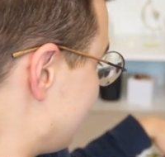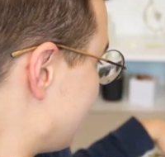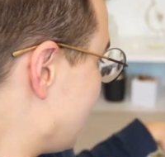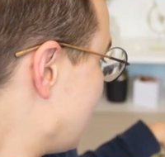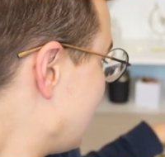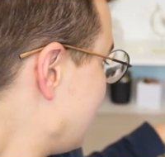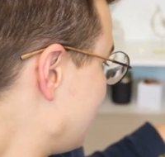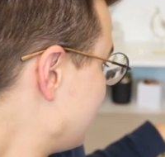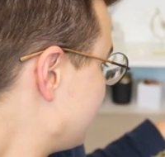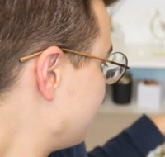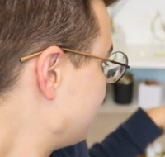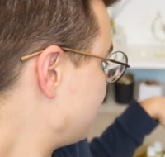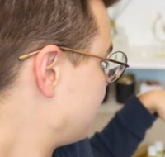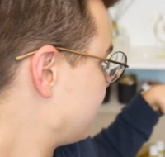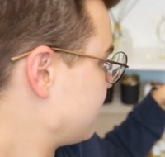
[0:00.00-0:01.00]

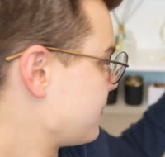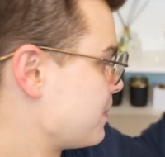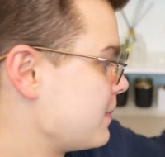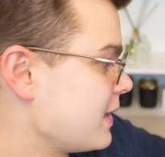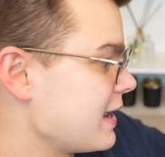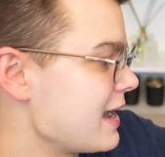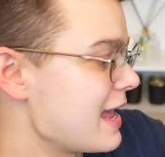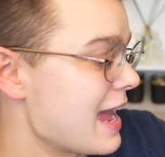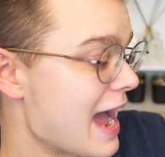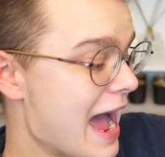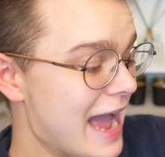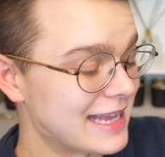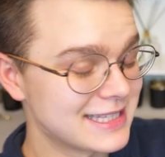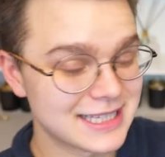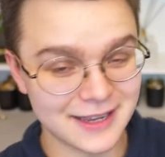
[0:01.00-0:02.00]
Um, but
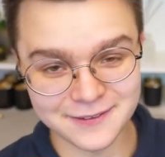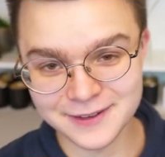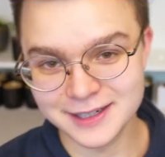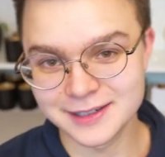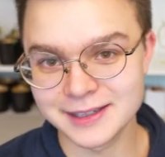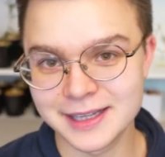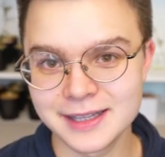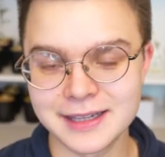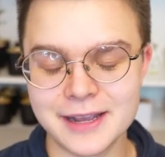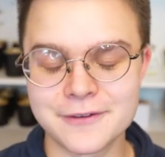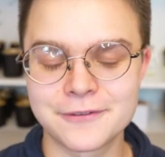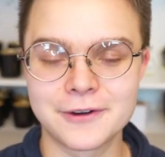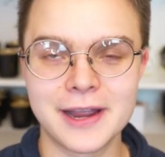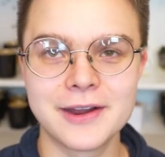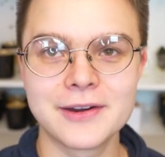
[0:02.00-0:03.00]
I definitely like
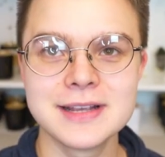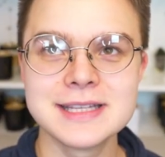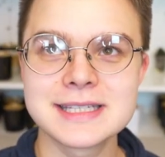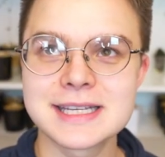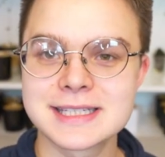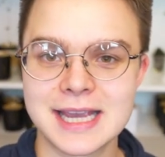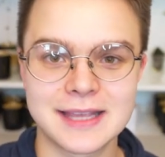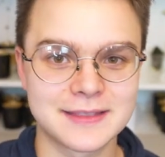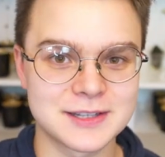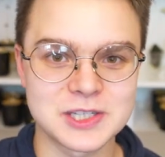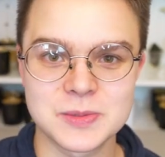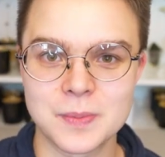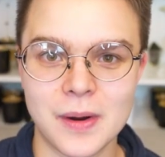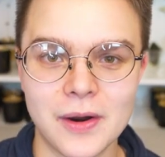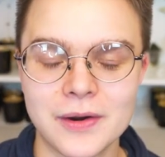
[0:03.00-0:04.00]
fragrance is like the
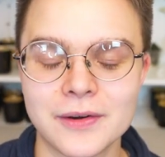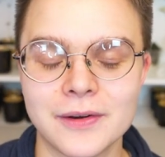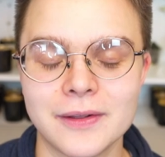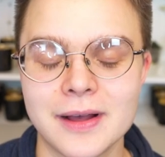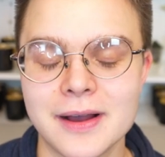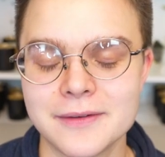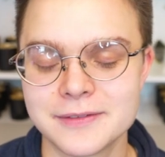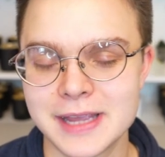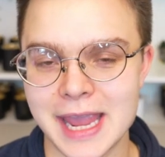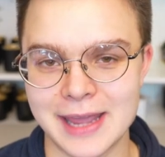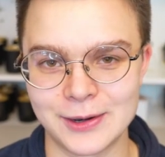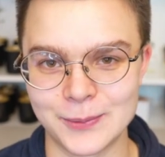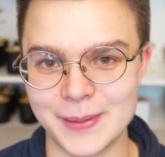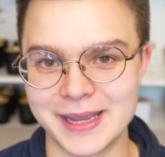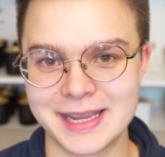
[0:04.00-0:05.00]
sparkle of
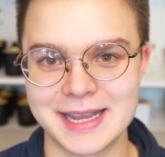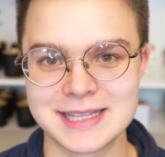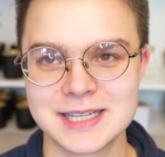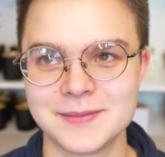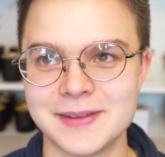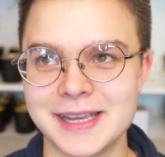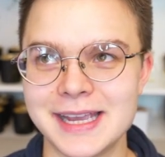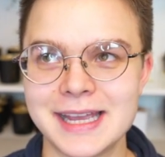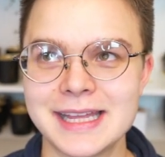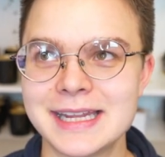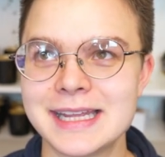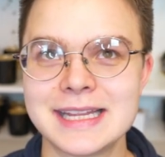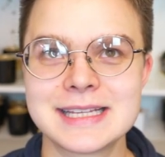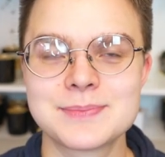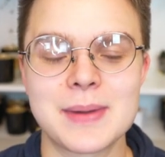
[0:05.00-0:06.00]
candle making to me. It
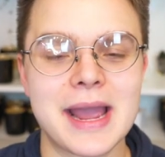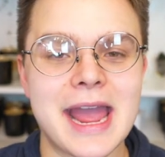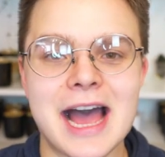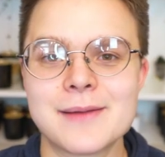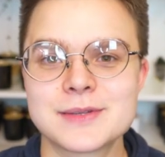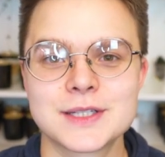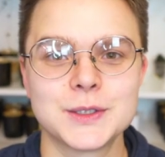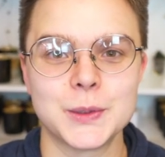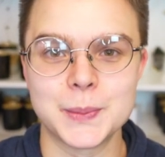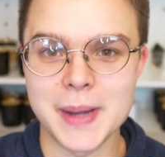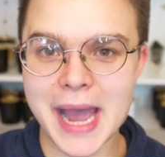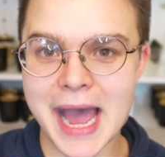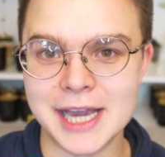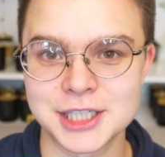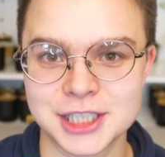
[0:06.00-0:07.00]
is my absolute
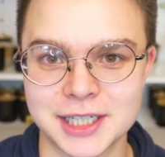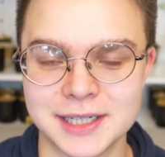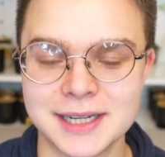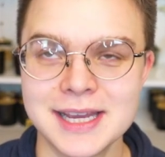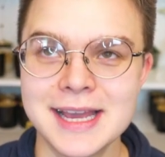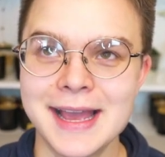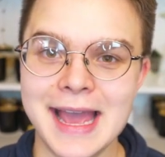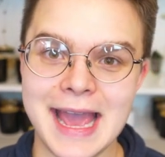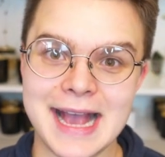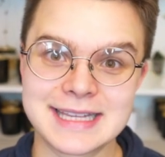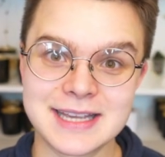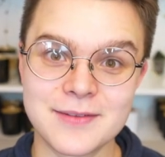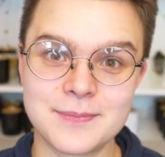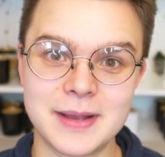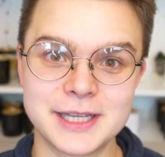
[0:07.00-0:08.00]
passion. As
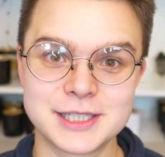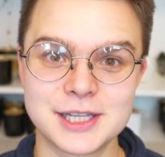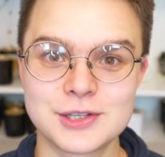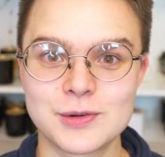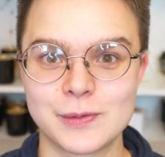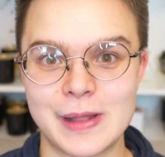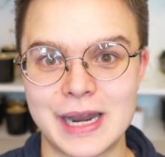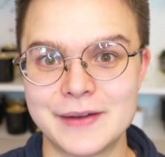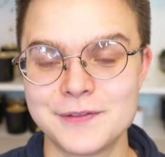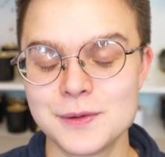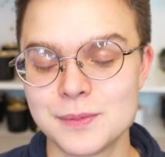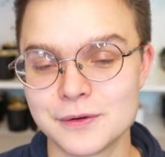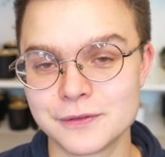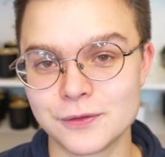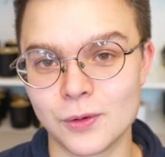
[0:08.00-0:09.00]
I've mentioned to a lot of you
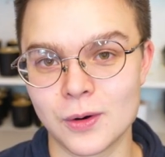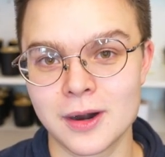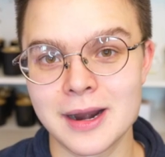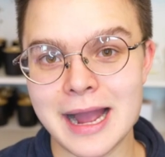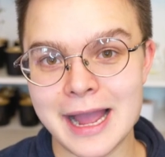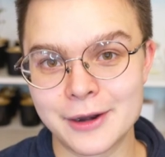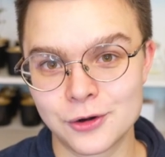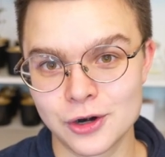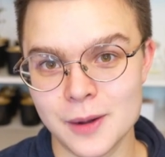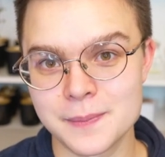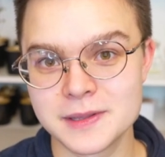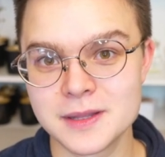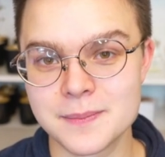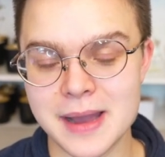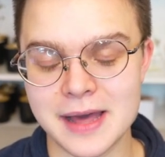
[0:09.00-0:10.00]
before, I grew up
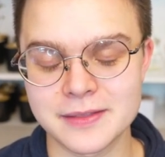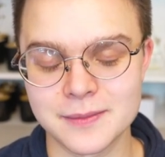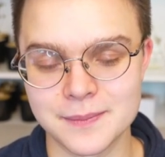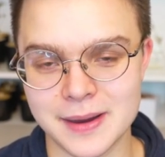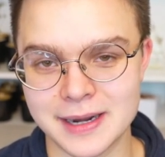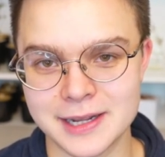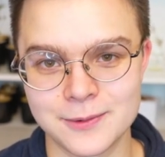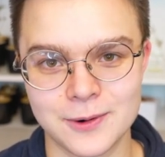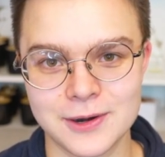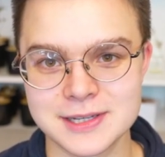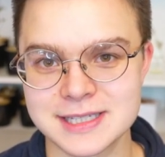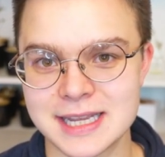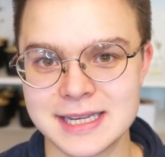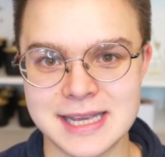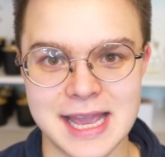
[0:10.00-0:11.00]
in the Bath and Body
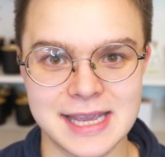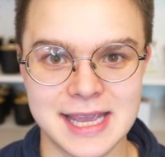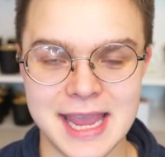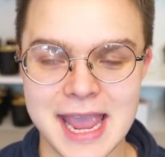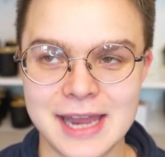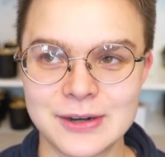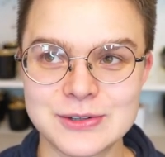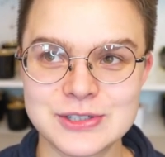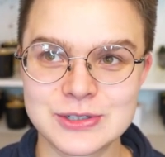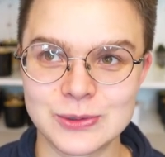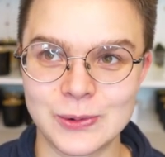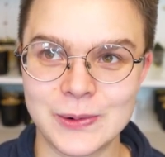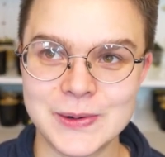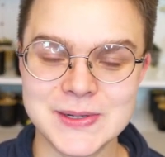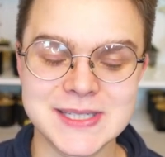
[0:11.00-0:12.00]
Works and Yankee Candle
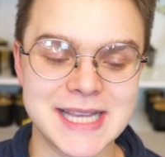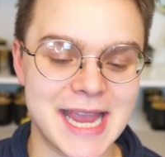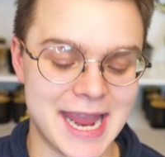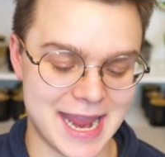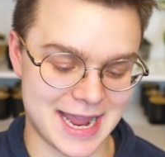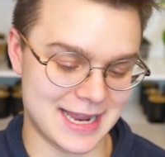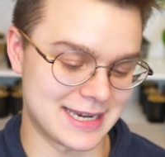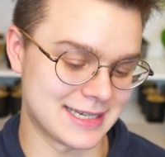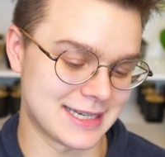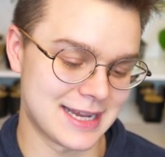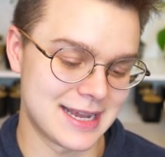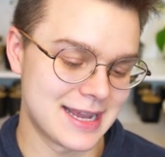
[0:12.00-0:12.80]
stores and